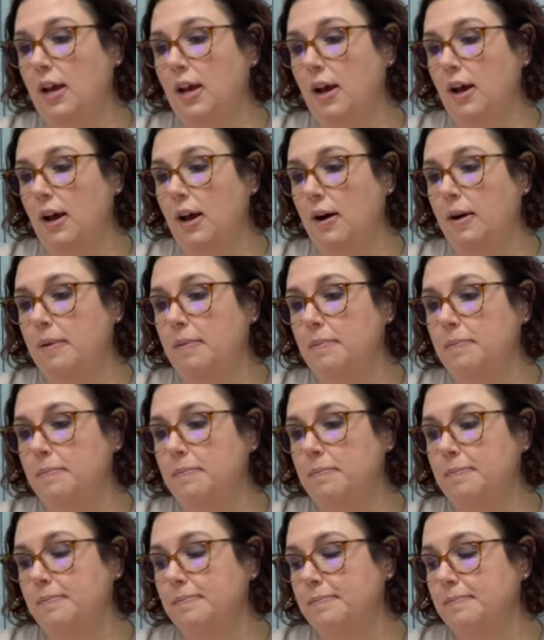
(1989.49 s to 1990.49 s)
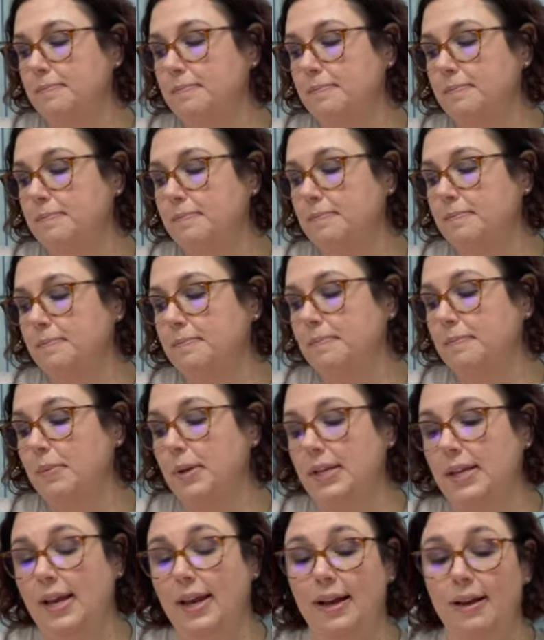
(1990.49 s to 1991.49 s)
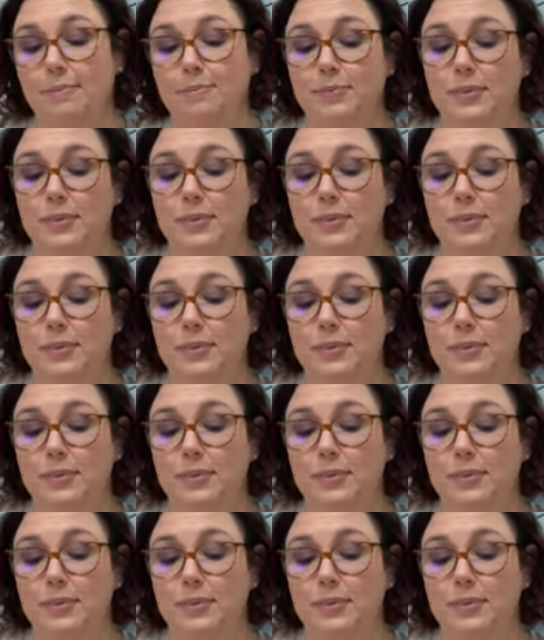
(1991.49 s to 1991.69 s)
But yeah,